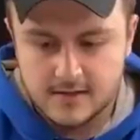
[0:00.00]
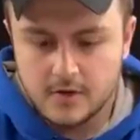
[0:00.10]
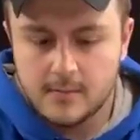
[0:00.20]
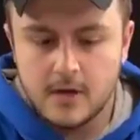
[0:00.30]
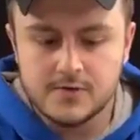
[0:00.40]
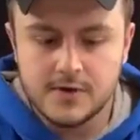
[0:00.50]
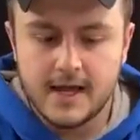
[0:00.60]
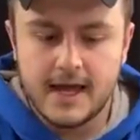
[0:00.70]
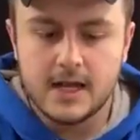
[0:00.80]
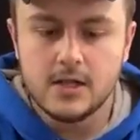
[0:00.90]
So I'm also
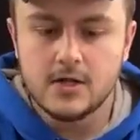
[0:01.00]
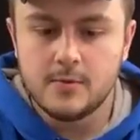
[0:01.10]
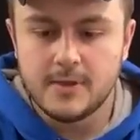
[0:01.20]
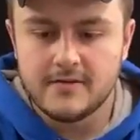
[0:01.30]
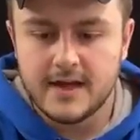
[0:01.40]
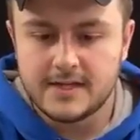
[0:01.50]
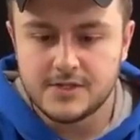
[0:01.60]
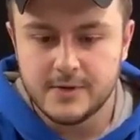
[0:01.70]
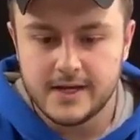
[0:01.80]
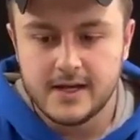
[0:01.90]
going to add a little bit of height
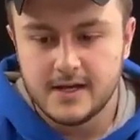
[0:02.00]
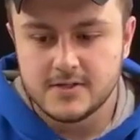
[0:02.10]
to it.